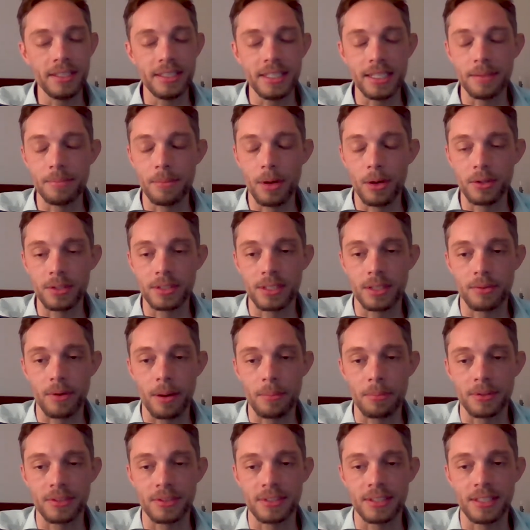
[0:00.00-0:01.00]
DMOs that
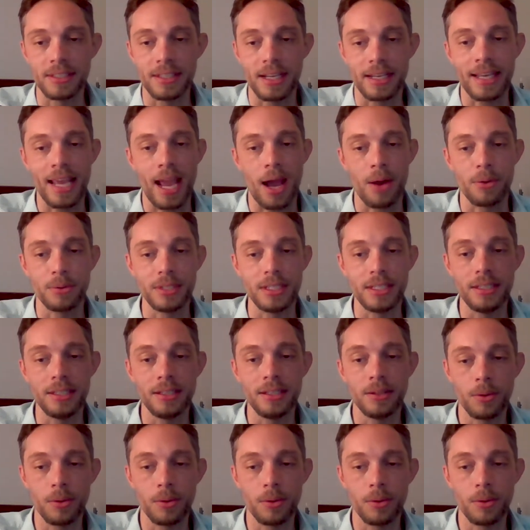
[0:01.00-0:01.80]
represent a county